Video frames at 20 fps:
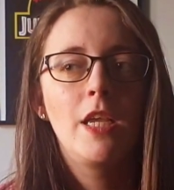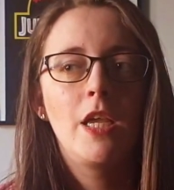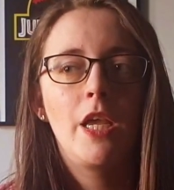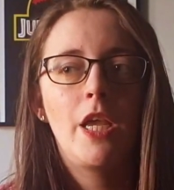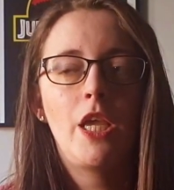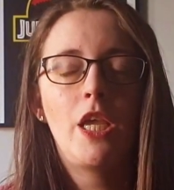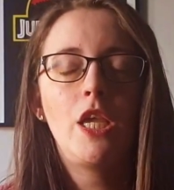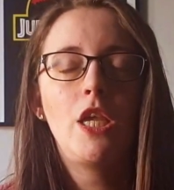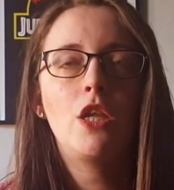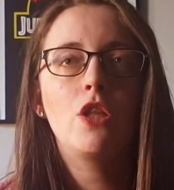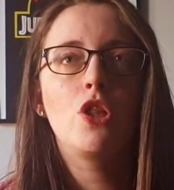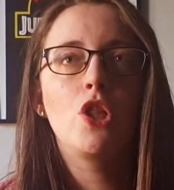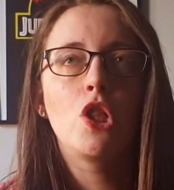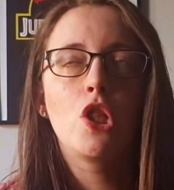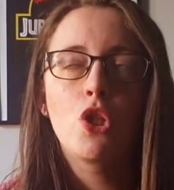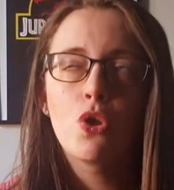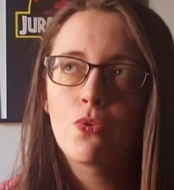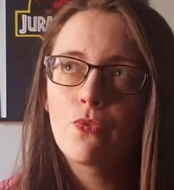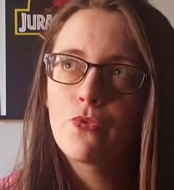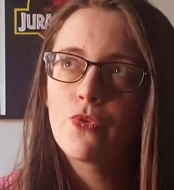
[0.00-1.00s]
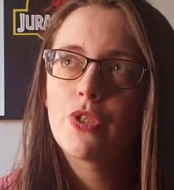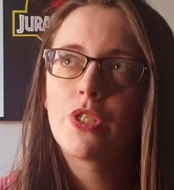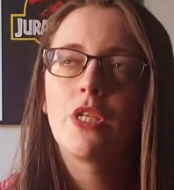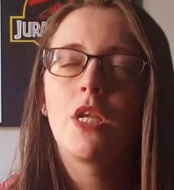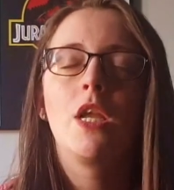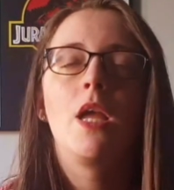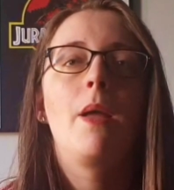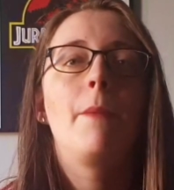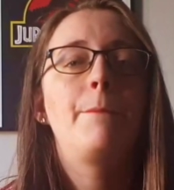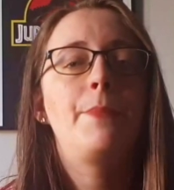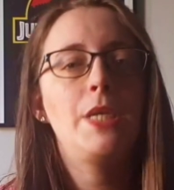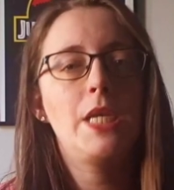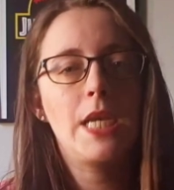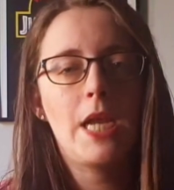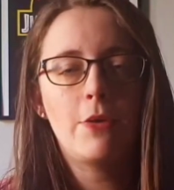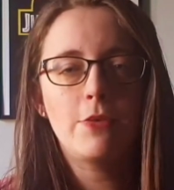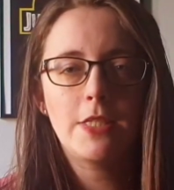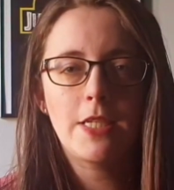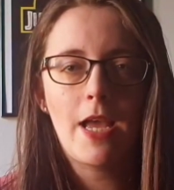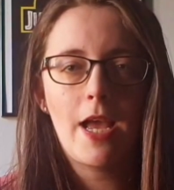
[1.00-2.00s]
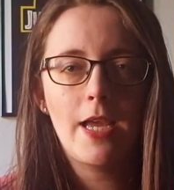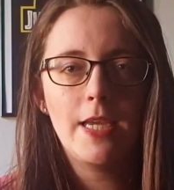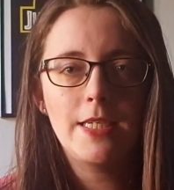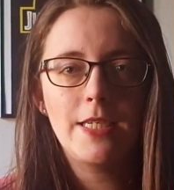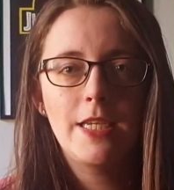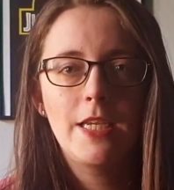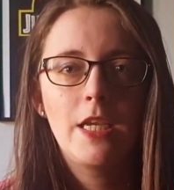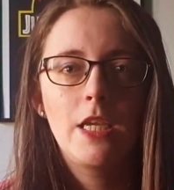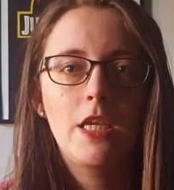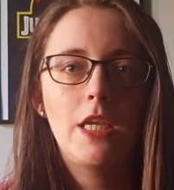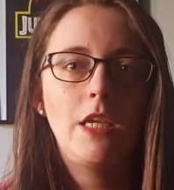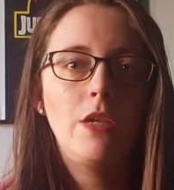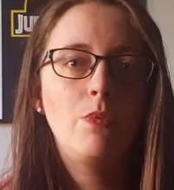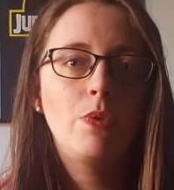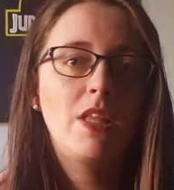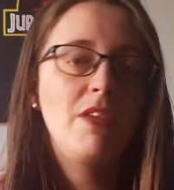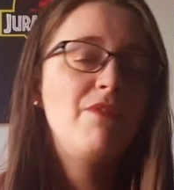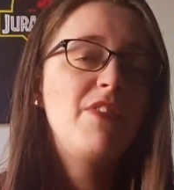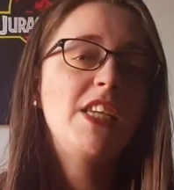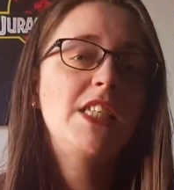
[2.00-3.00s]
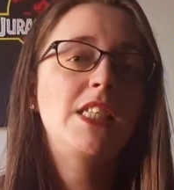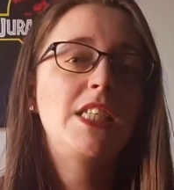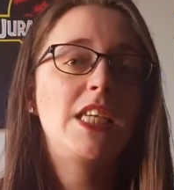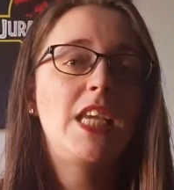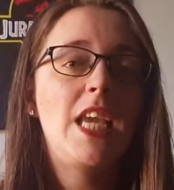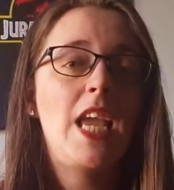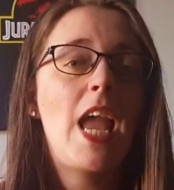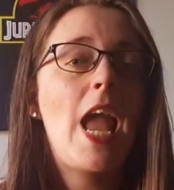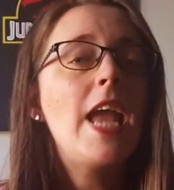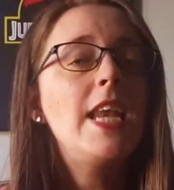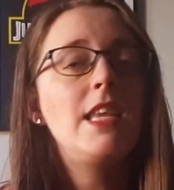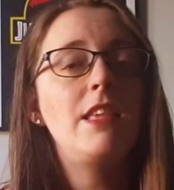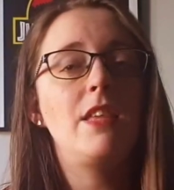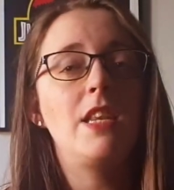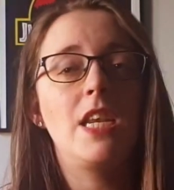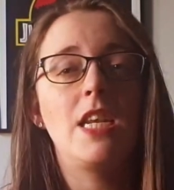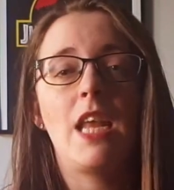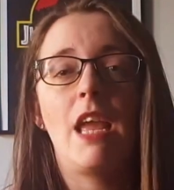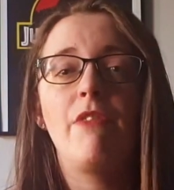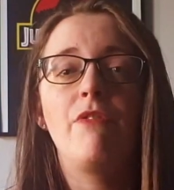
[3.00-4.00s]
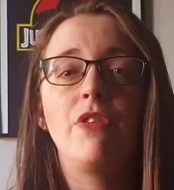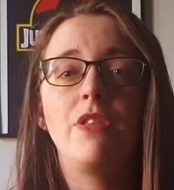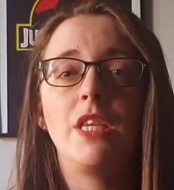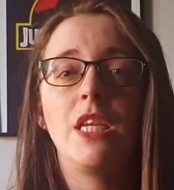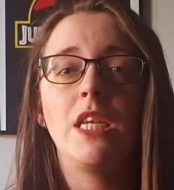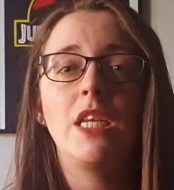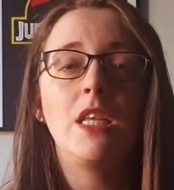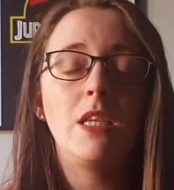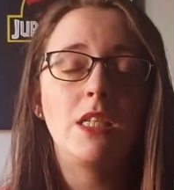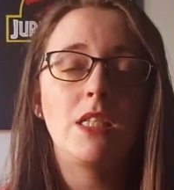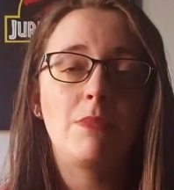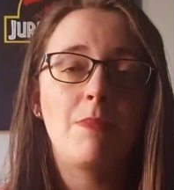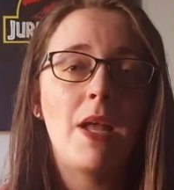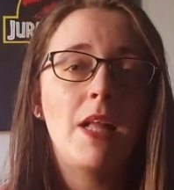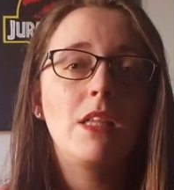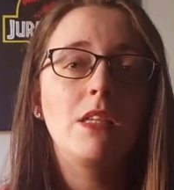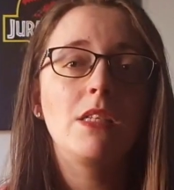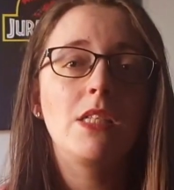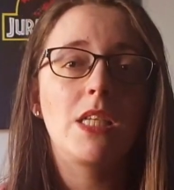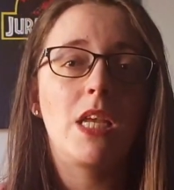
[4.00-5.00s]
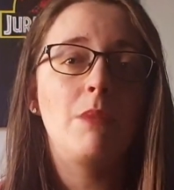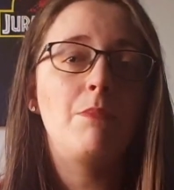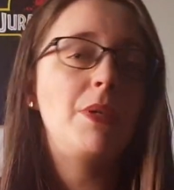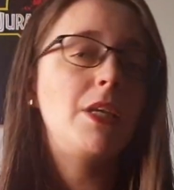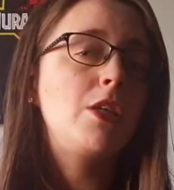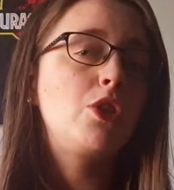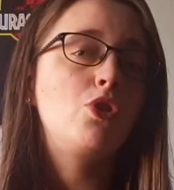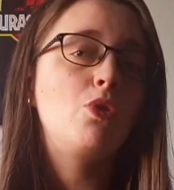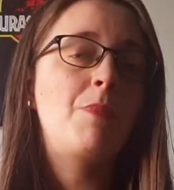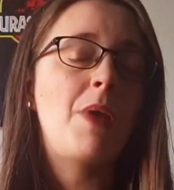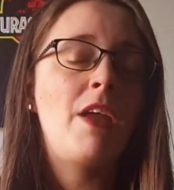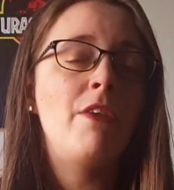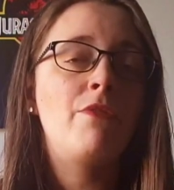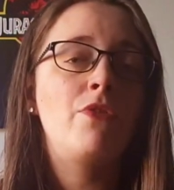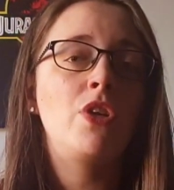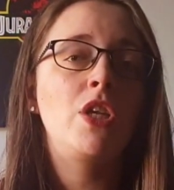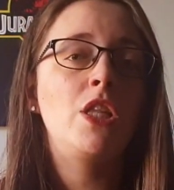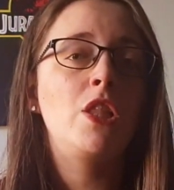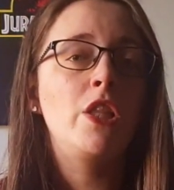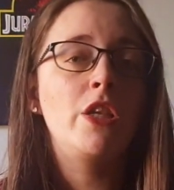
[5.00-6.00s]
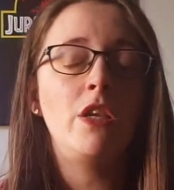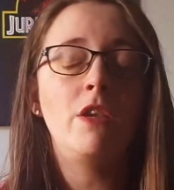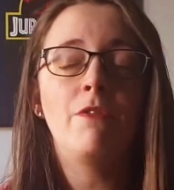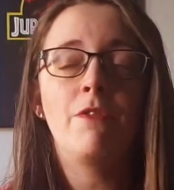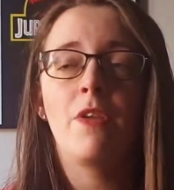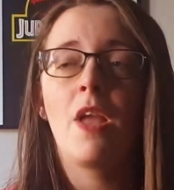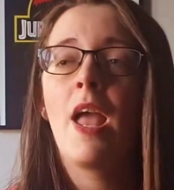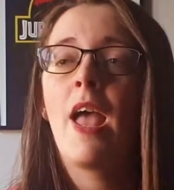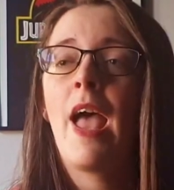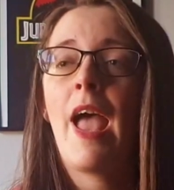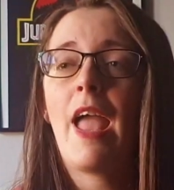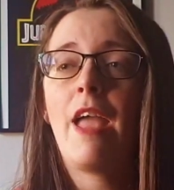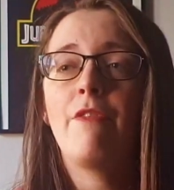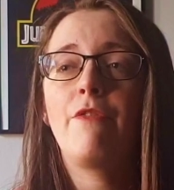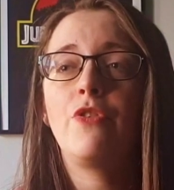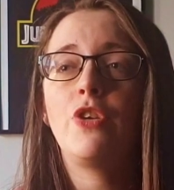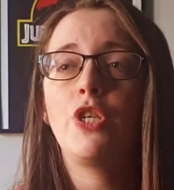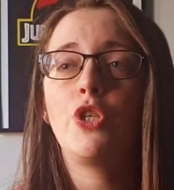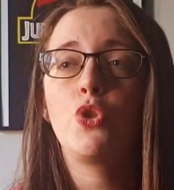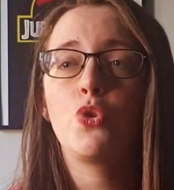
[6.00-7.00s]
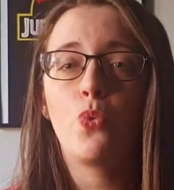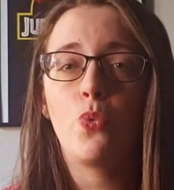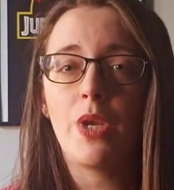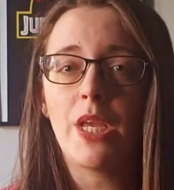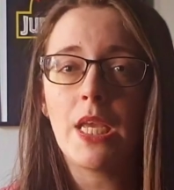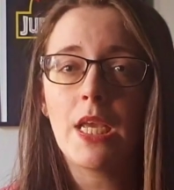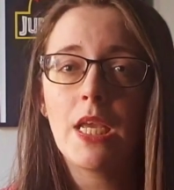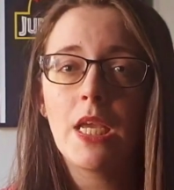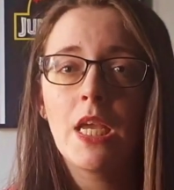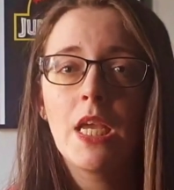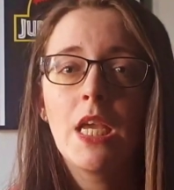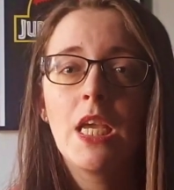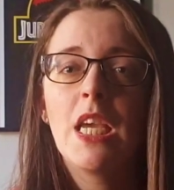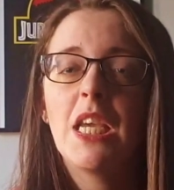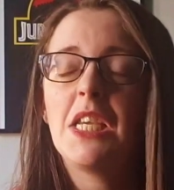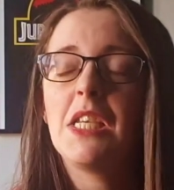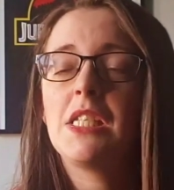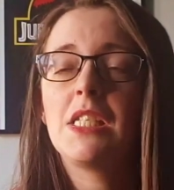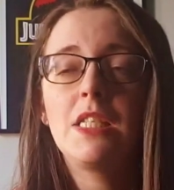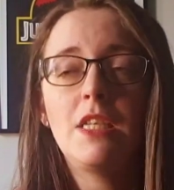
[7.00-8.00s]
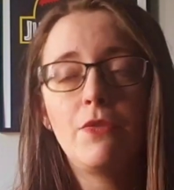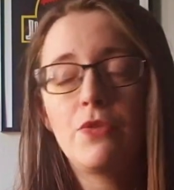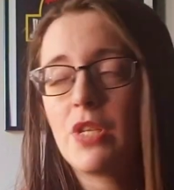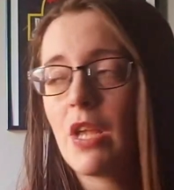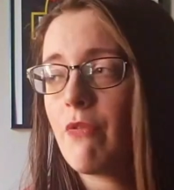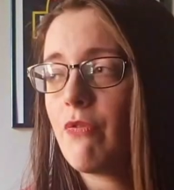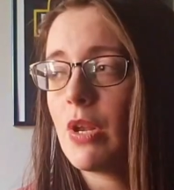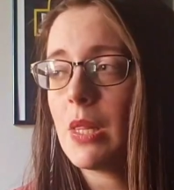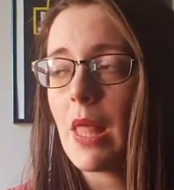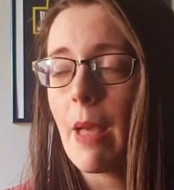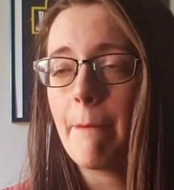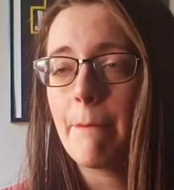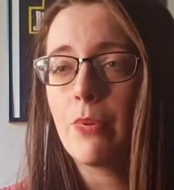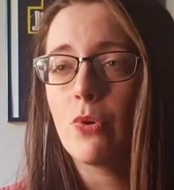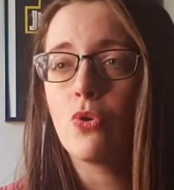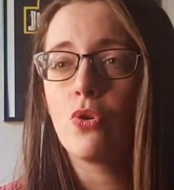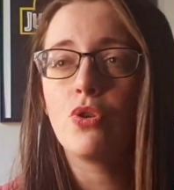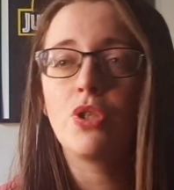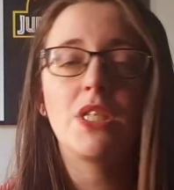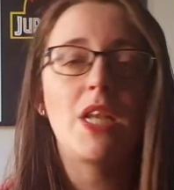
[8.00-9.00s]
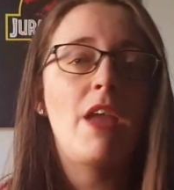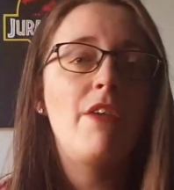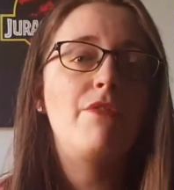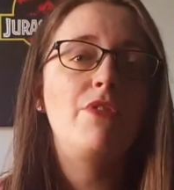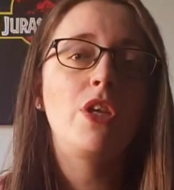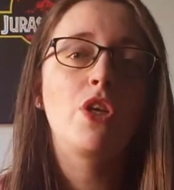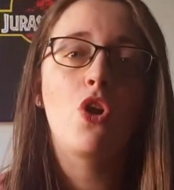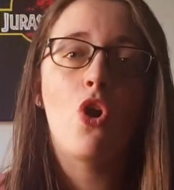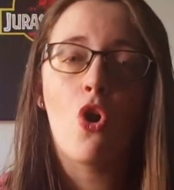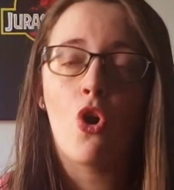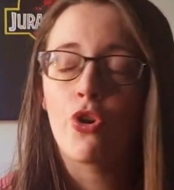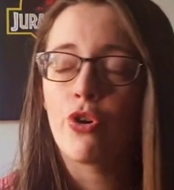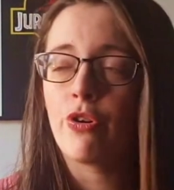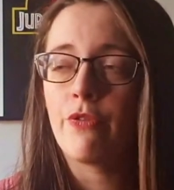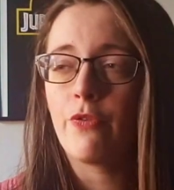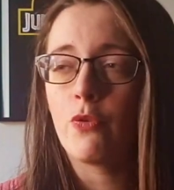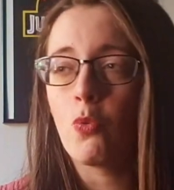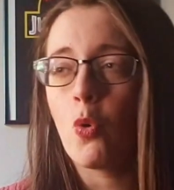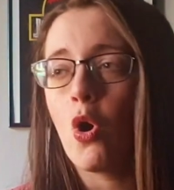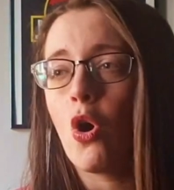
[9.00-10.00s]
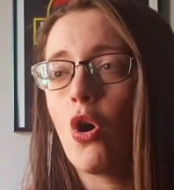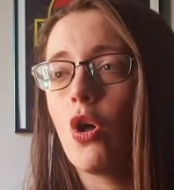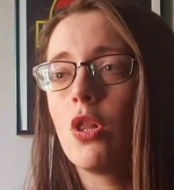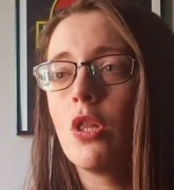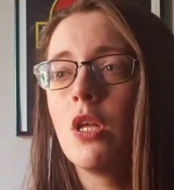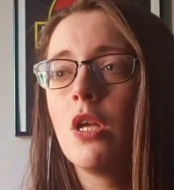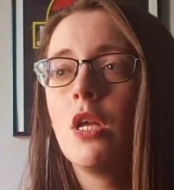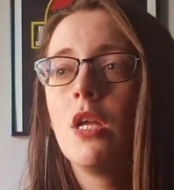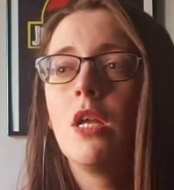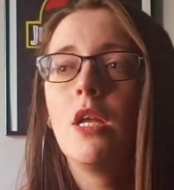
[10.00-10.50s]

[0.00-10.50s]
He loves being outside. He will investigate anything and everything. He smells and picks up every leaf, every twig. He sniffs every lamppost, every corner of a wall.